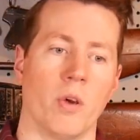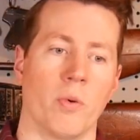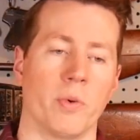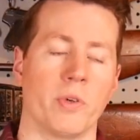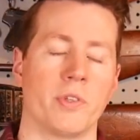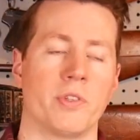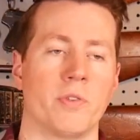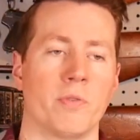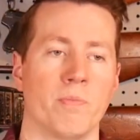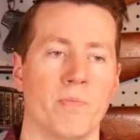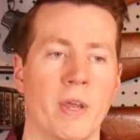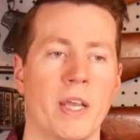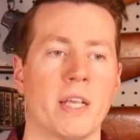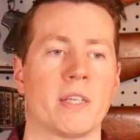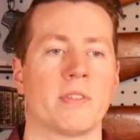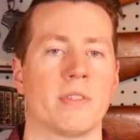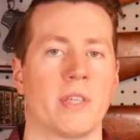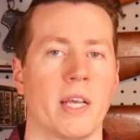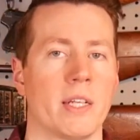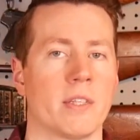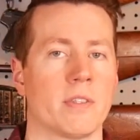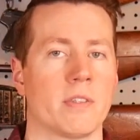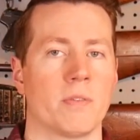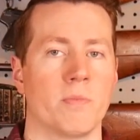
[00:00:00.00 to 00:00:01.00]
Which makes
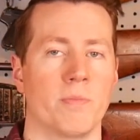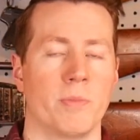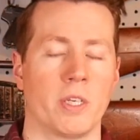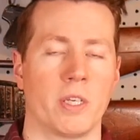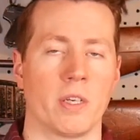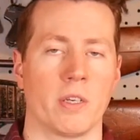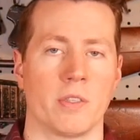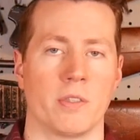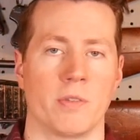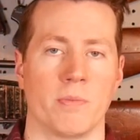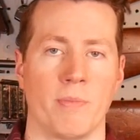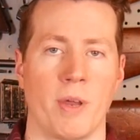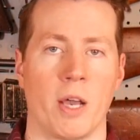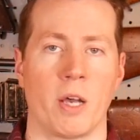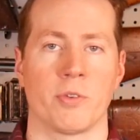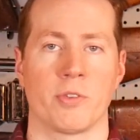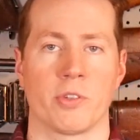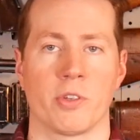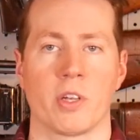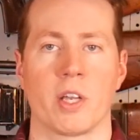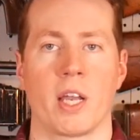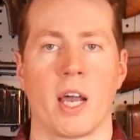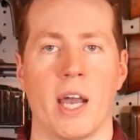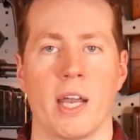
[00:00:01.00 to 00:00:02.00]
sense because
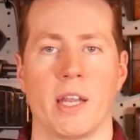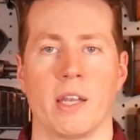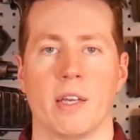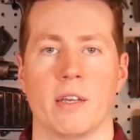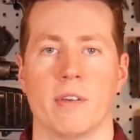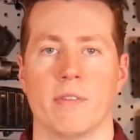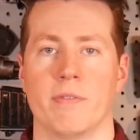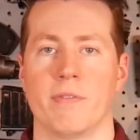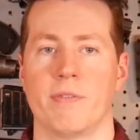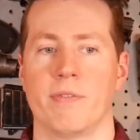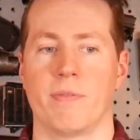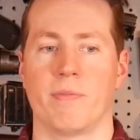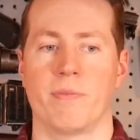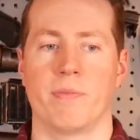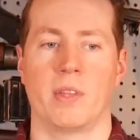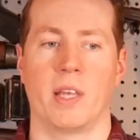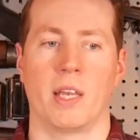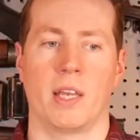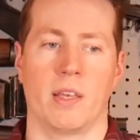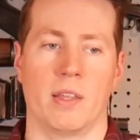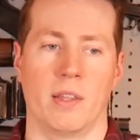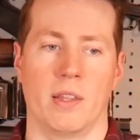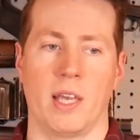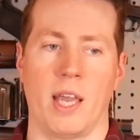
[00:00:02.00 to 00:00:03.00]
Mauser kind of,
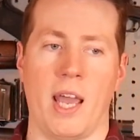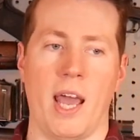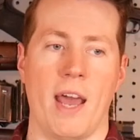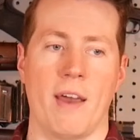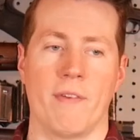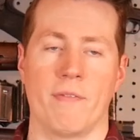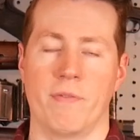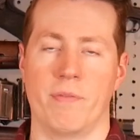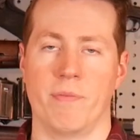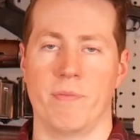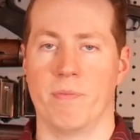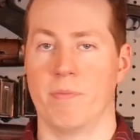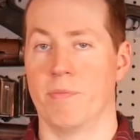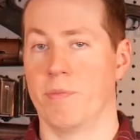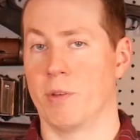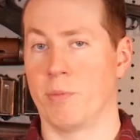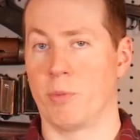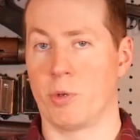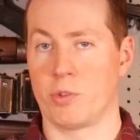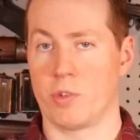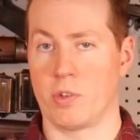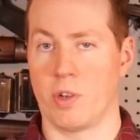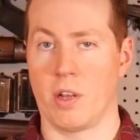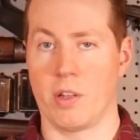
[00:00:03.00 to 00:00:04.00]
they have the
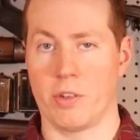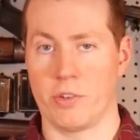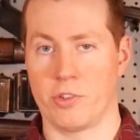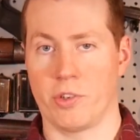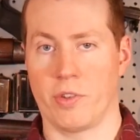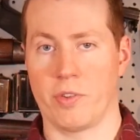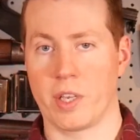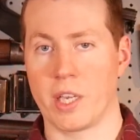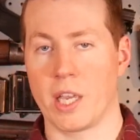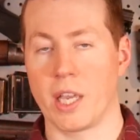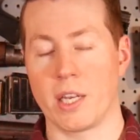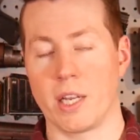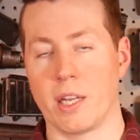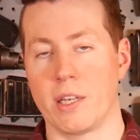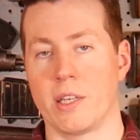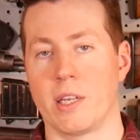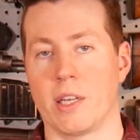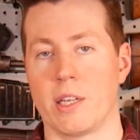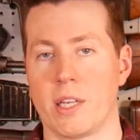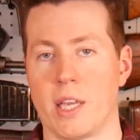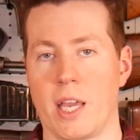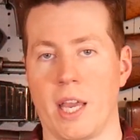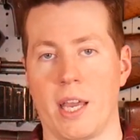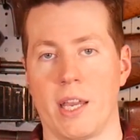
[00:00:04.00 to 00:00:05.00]
most knowledge on the
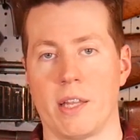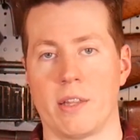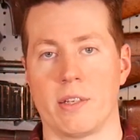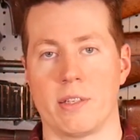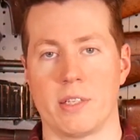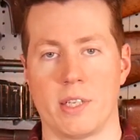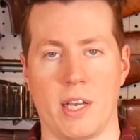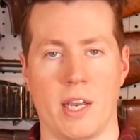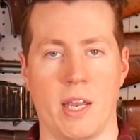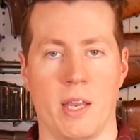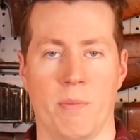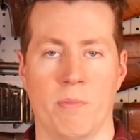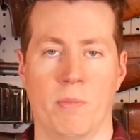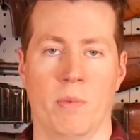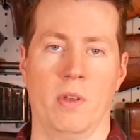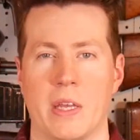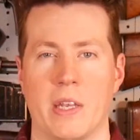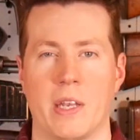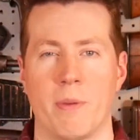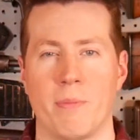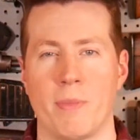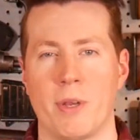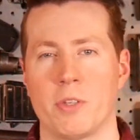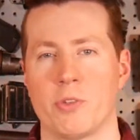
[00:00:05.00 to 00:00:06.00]
K98K at the time.
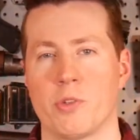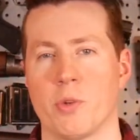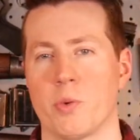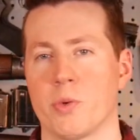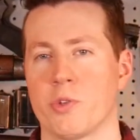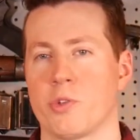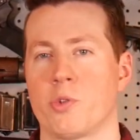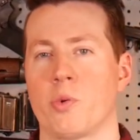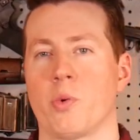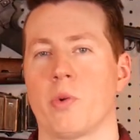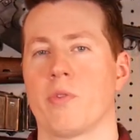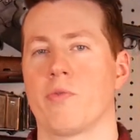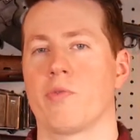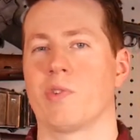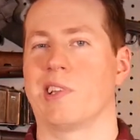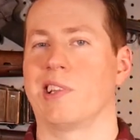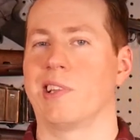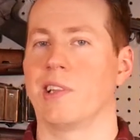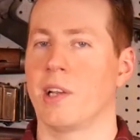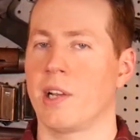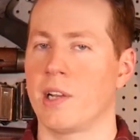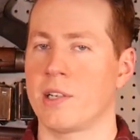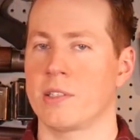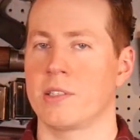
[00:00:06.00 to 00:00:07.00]
Now, Mauser was sort of
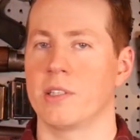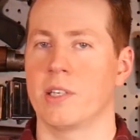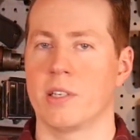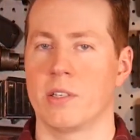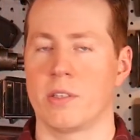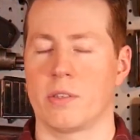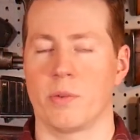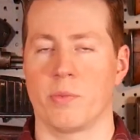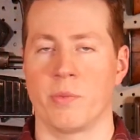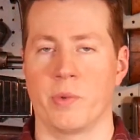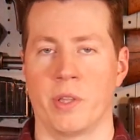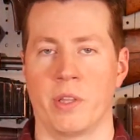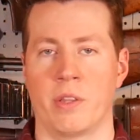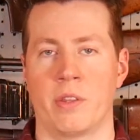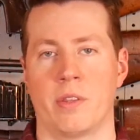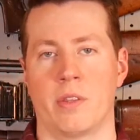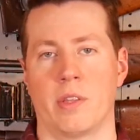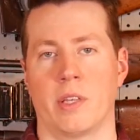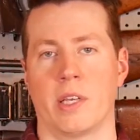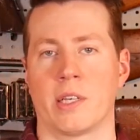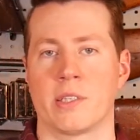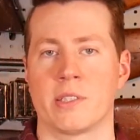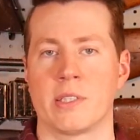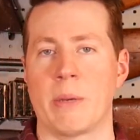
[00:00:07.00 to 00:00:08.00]
reluctant with
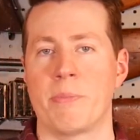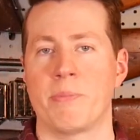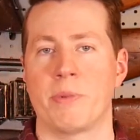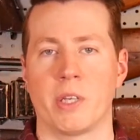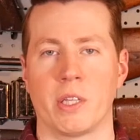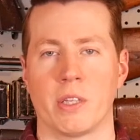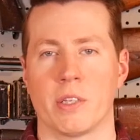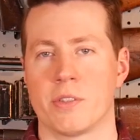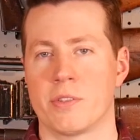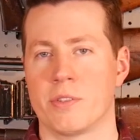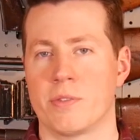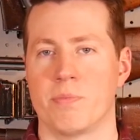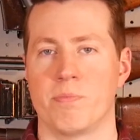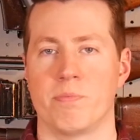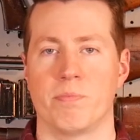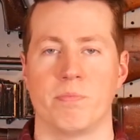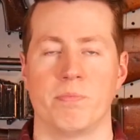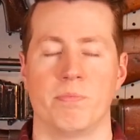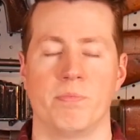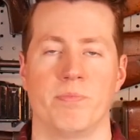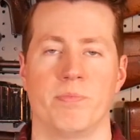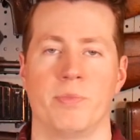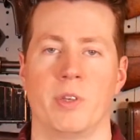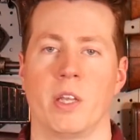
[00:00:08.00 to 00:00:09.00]
accepting this,
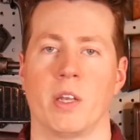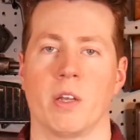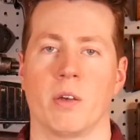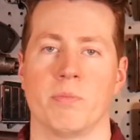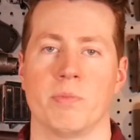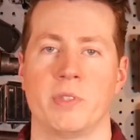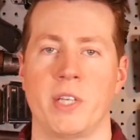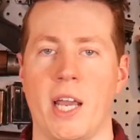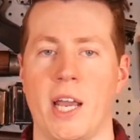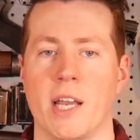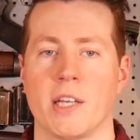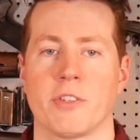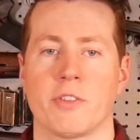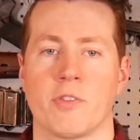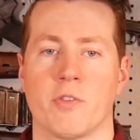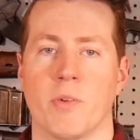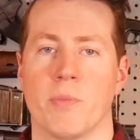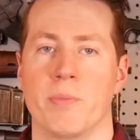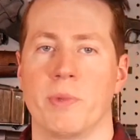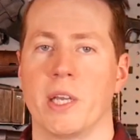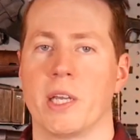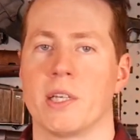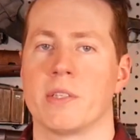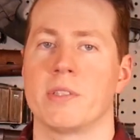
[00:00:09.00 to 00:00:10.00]
you know, task
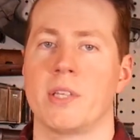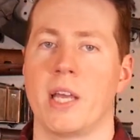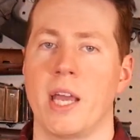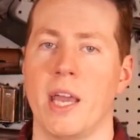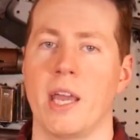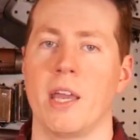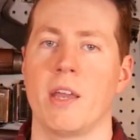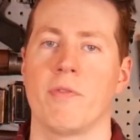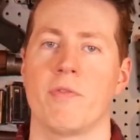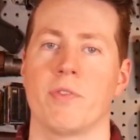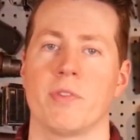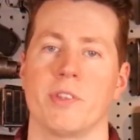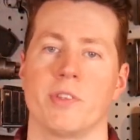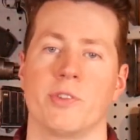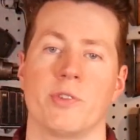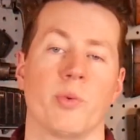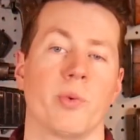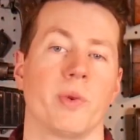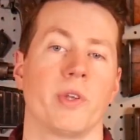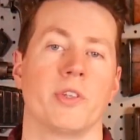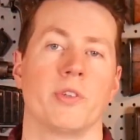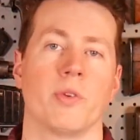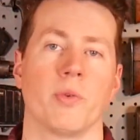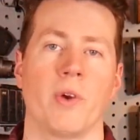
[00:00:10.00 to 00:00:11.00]
from the SA for these
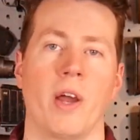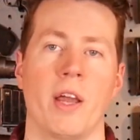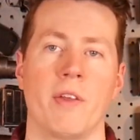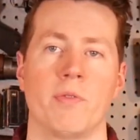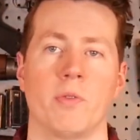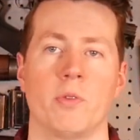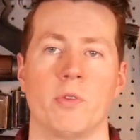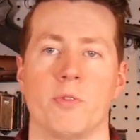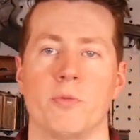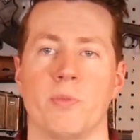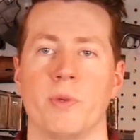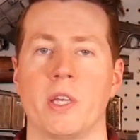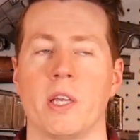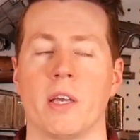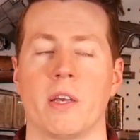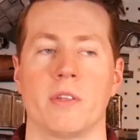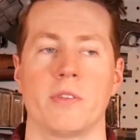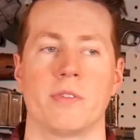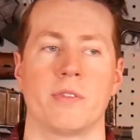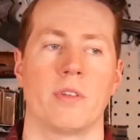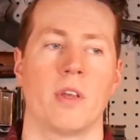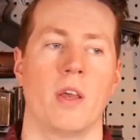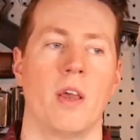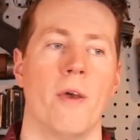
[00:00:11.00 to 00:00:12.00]
22 rifles
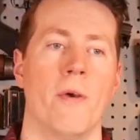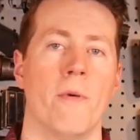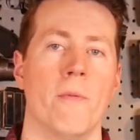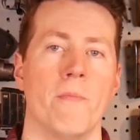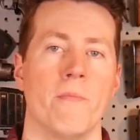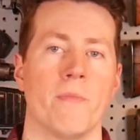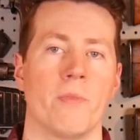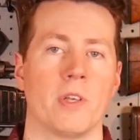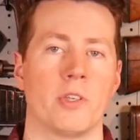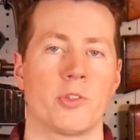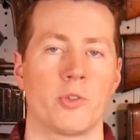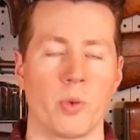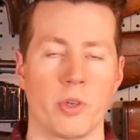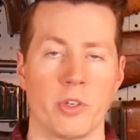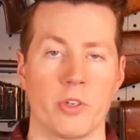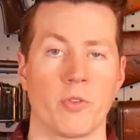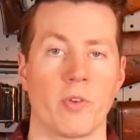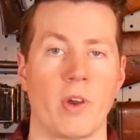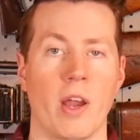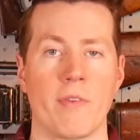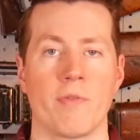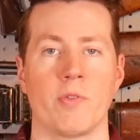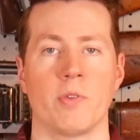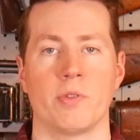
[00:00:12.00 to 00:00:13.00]
because these 22
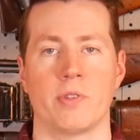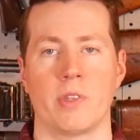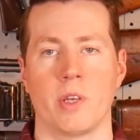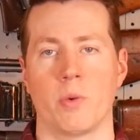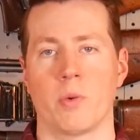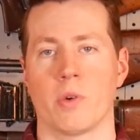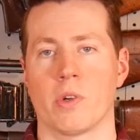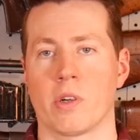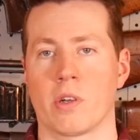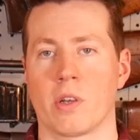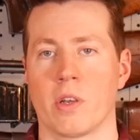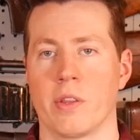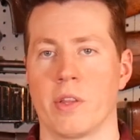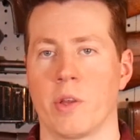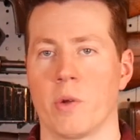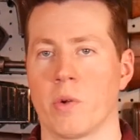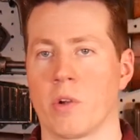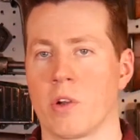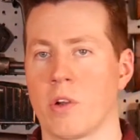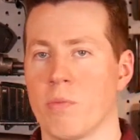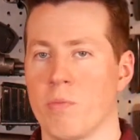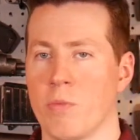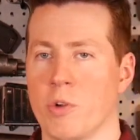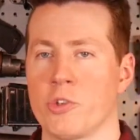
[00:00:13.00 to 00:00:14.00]
rifles, they
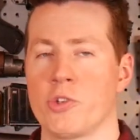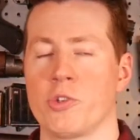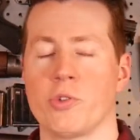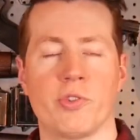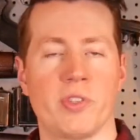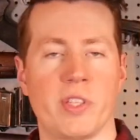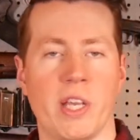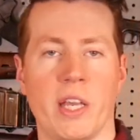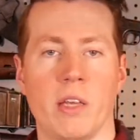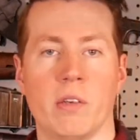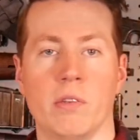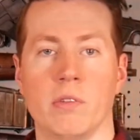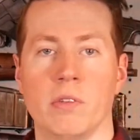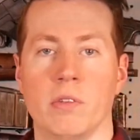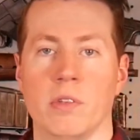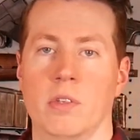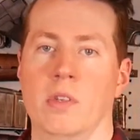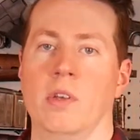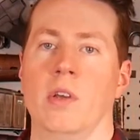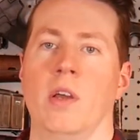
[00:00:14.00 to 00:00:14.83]
were commercial sale.